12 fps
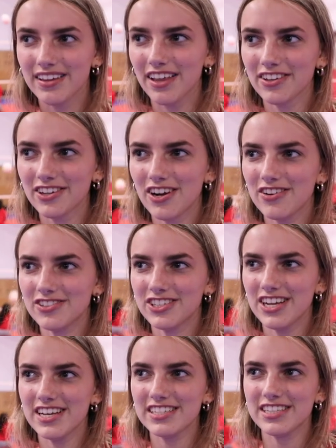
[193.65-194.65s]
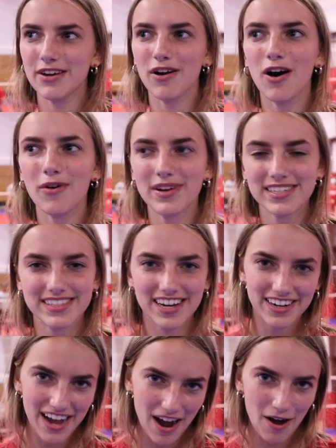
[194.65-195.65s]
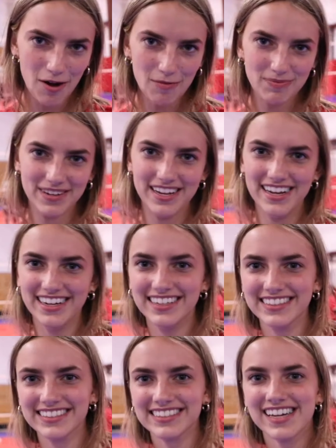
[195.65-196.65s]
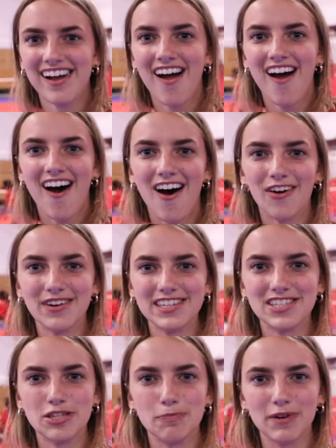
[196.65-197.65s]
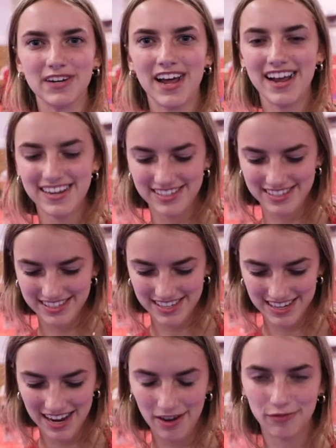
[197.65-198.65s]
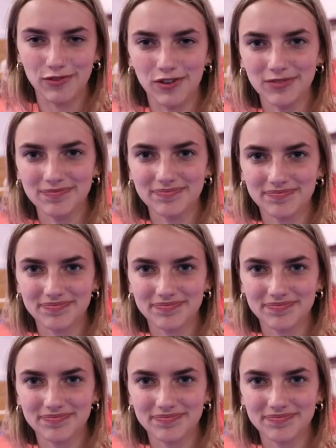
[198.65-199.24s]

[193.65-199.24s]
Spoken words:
the other coaches, they're always there to help and always super nice and helpful.